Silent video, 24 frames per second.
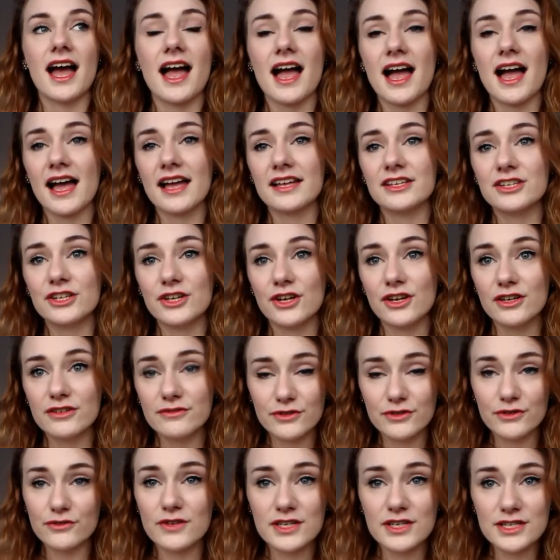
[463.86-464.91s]
and you know,
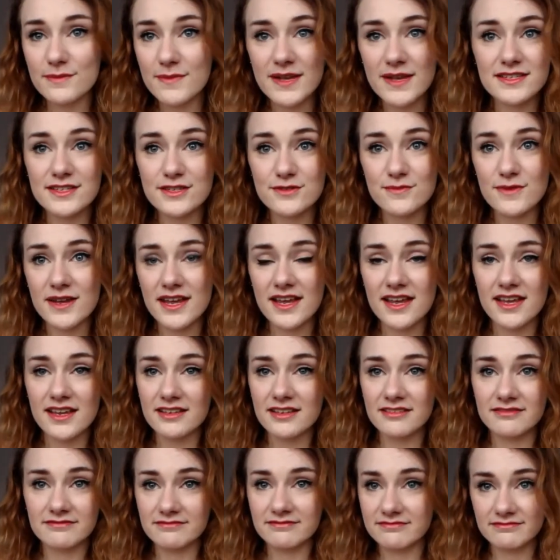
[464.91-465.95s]
feel free to message
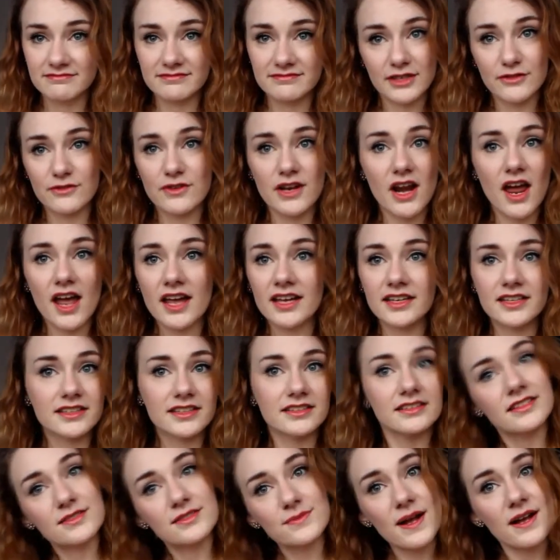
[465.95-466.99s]
me if you like
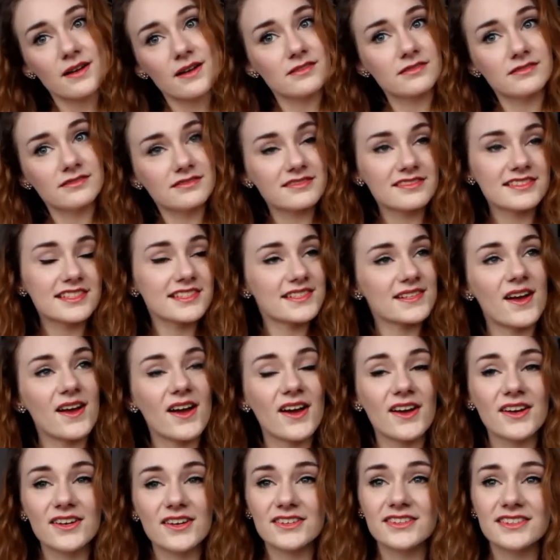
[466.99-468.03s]
as well.
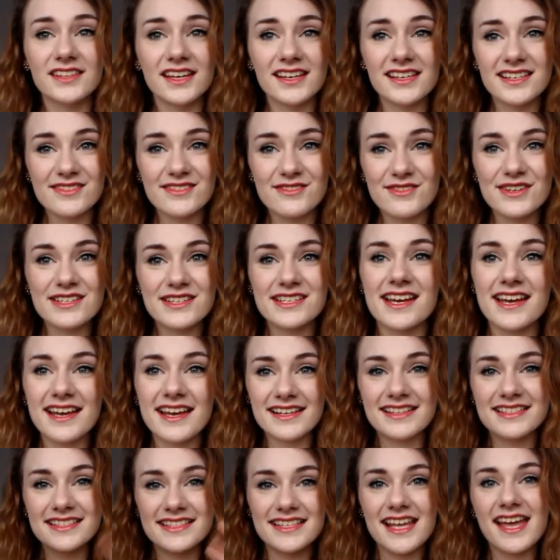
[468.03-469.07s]
So thanks for
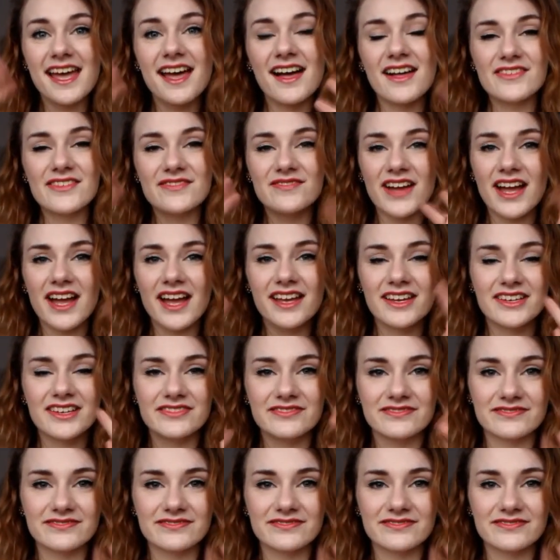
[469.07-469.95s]
watching. See ya. Bye.